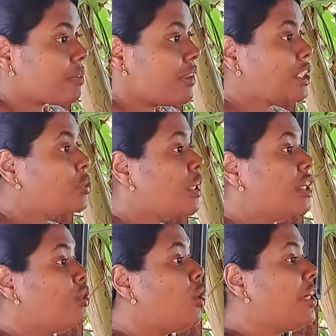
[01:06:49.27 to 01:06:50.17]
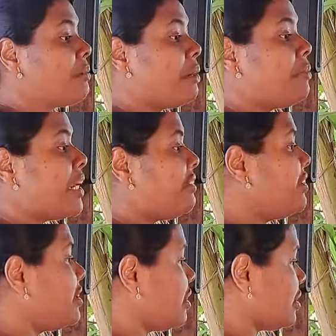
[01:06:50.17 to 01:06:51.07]
That's why you don't remember
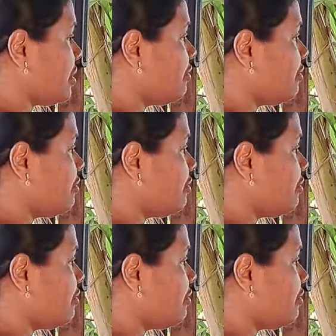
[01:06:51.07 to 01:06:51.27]
everything.